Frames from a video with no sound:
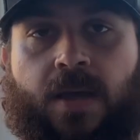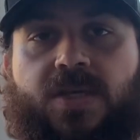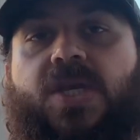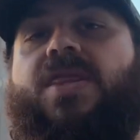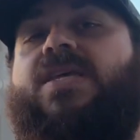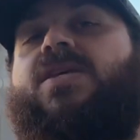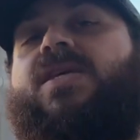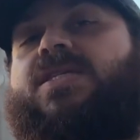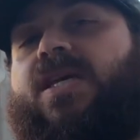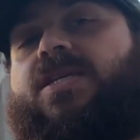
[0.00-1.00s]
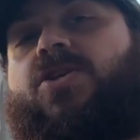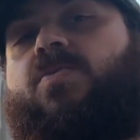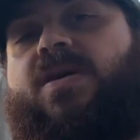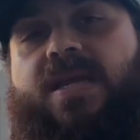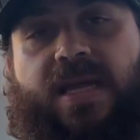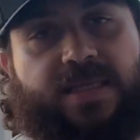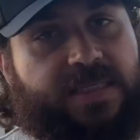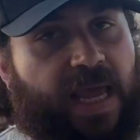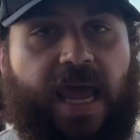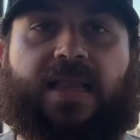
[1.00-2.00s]
So these are the 6 human needs.
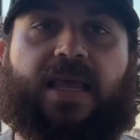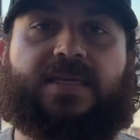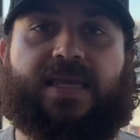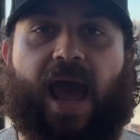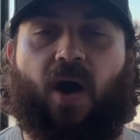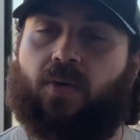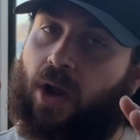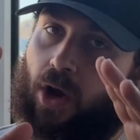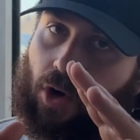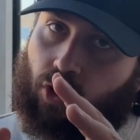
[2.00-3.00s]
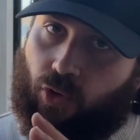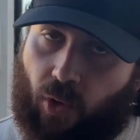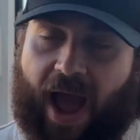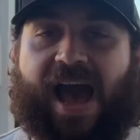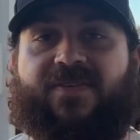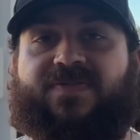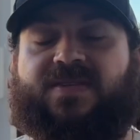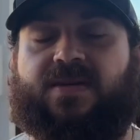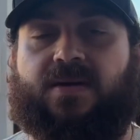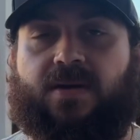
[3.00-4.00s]
Take these down,
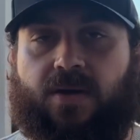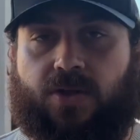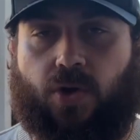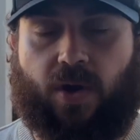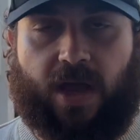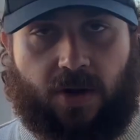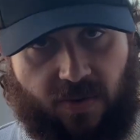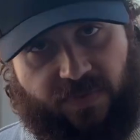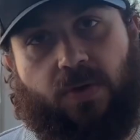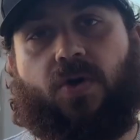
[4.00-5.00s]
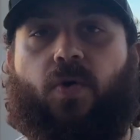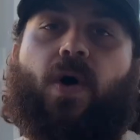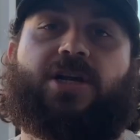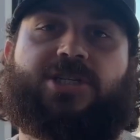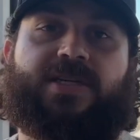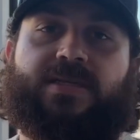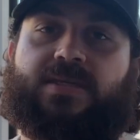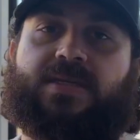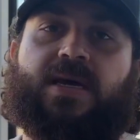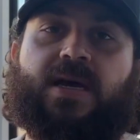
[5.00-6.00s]
craft your interview
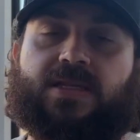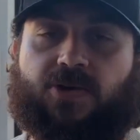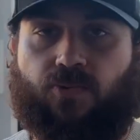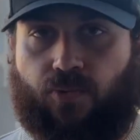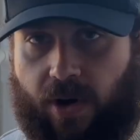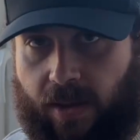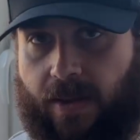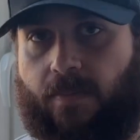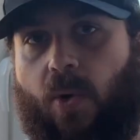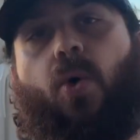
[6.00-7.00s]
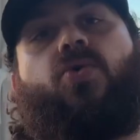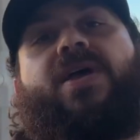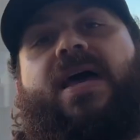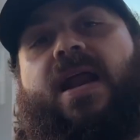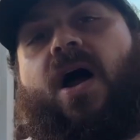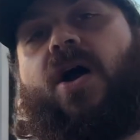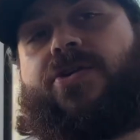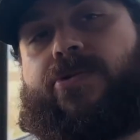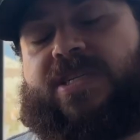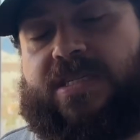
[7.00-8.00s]
questions to really mold and get an
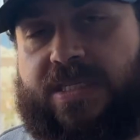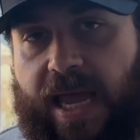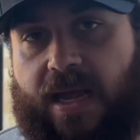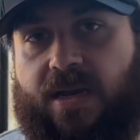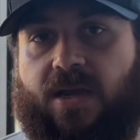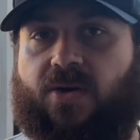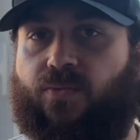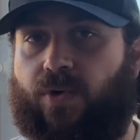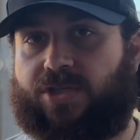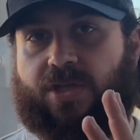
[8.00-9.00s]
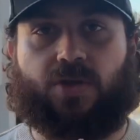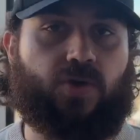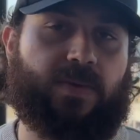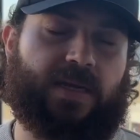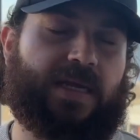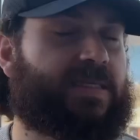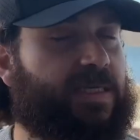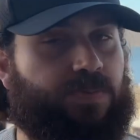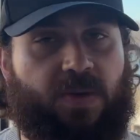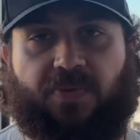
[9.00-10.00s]
understanding of which of the human needs
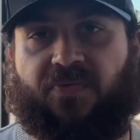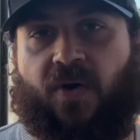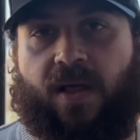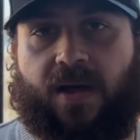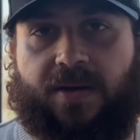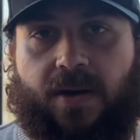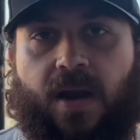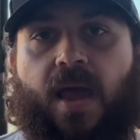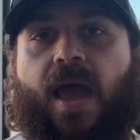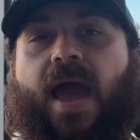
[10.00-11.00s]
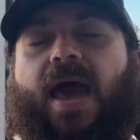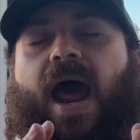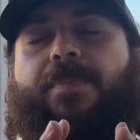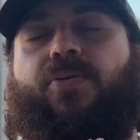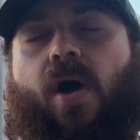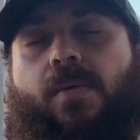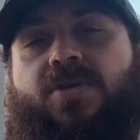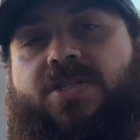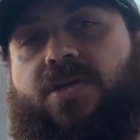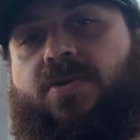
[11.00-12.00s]
these people fall under. And I
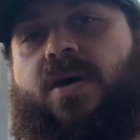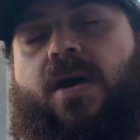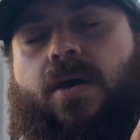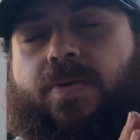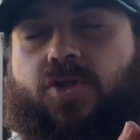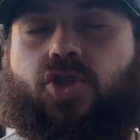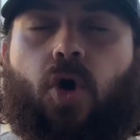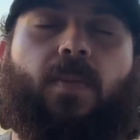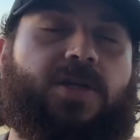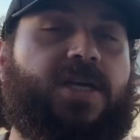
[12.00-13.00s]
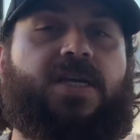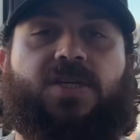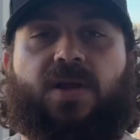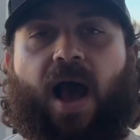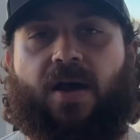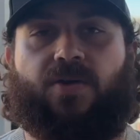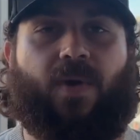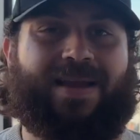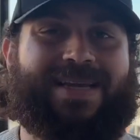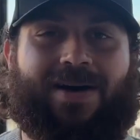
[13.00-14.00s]
promise you, it'll be so much easier to hire the
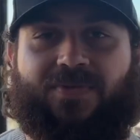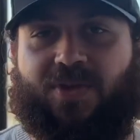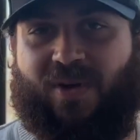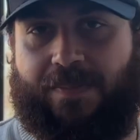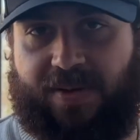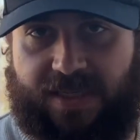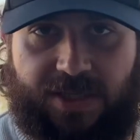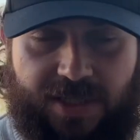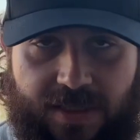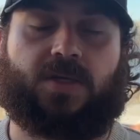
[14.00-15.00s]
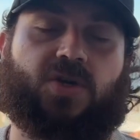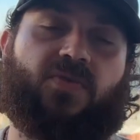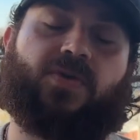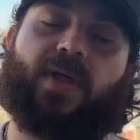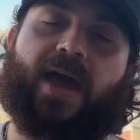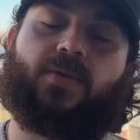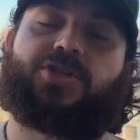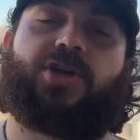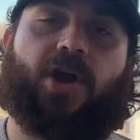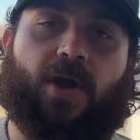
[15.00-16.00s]
right talent for the right position. So if you like
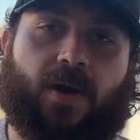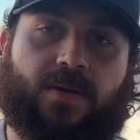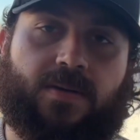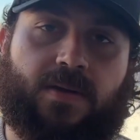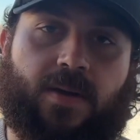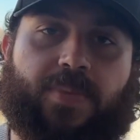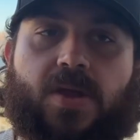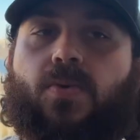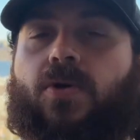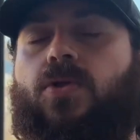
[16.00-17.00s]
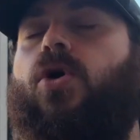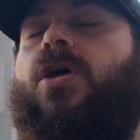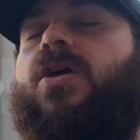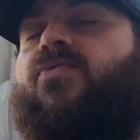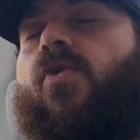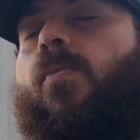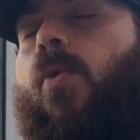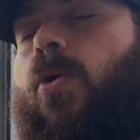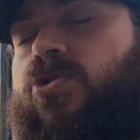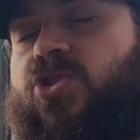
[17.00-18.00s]
what you heard, but you are looking for
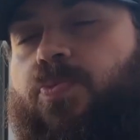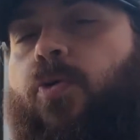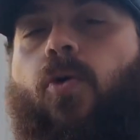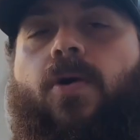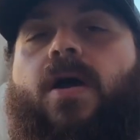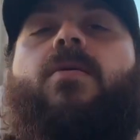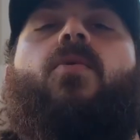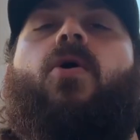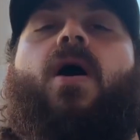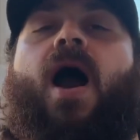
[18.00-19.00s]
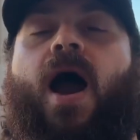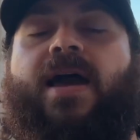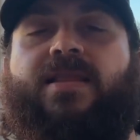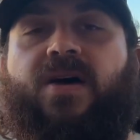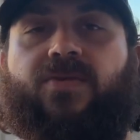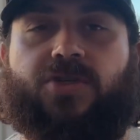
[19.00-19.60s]
more support and more high-level